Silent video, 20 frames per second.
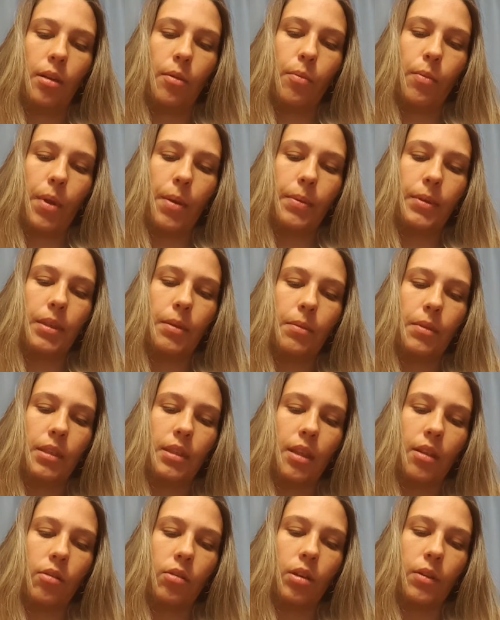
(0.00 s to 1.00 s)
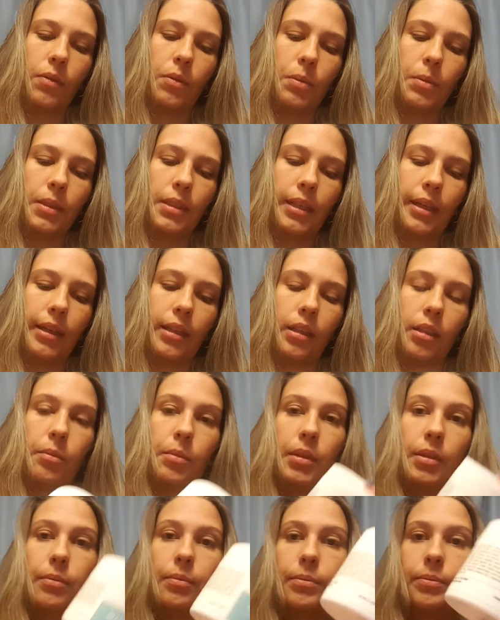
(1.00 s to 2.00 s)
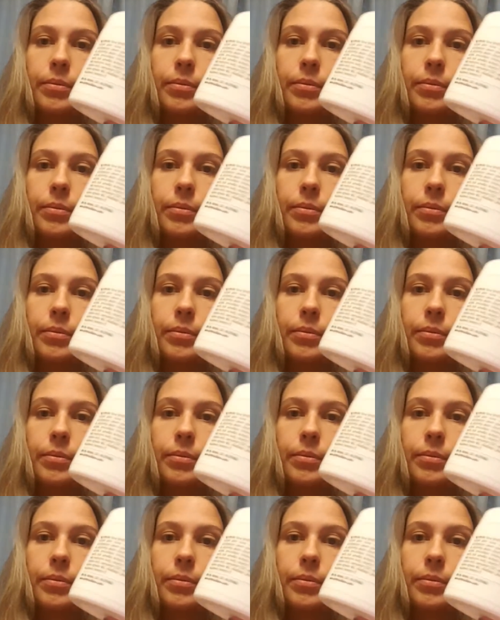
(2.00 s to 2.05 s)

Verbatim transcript: Maybe some of this other stuff smells like lemon.